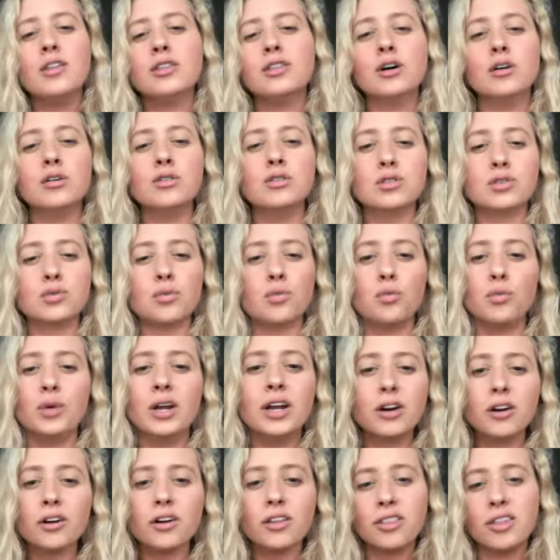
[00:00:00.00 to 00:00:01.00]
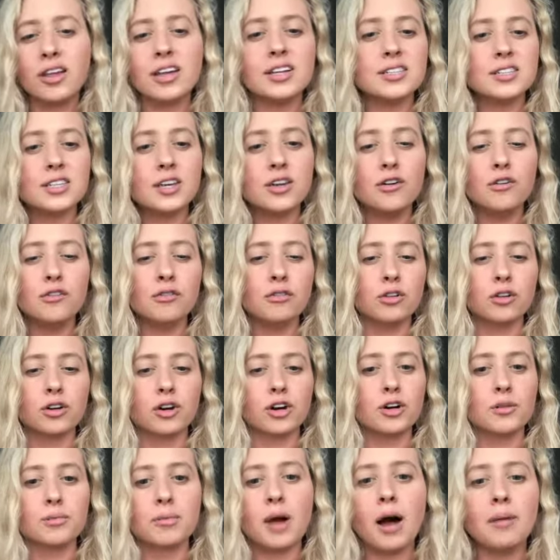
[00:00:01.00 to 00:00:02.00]
those weird things that you've
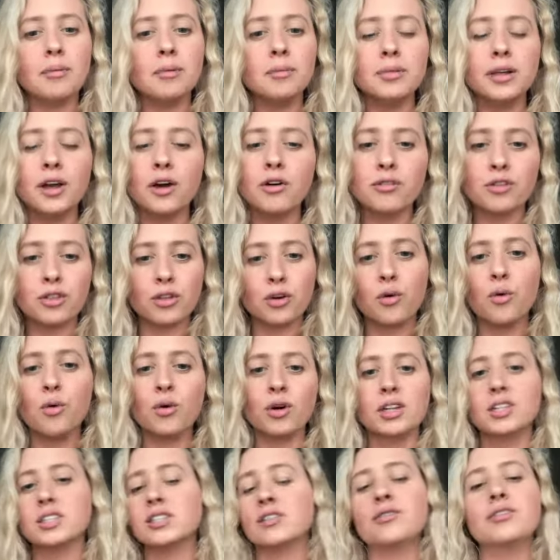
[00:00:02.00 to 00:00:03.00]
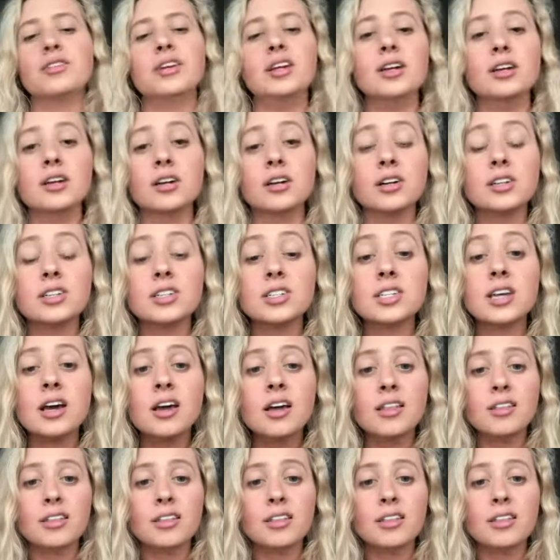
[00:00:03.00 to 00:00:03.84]
learned probably over the course of years